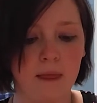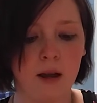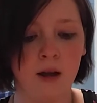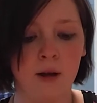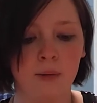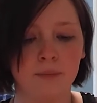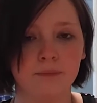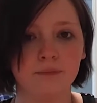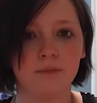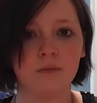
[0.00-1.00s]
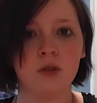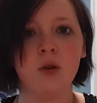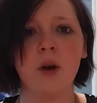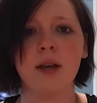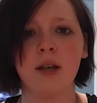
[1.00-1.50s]
So
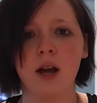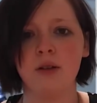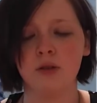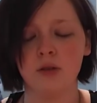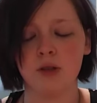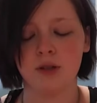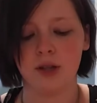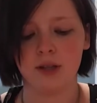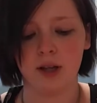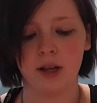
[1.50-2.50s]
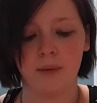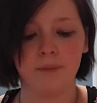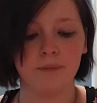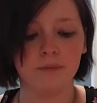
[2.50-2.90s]
I got induced at 6 a.m.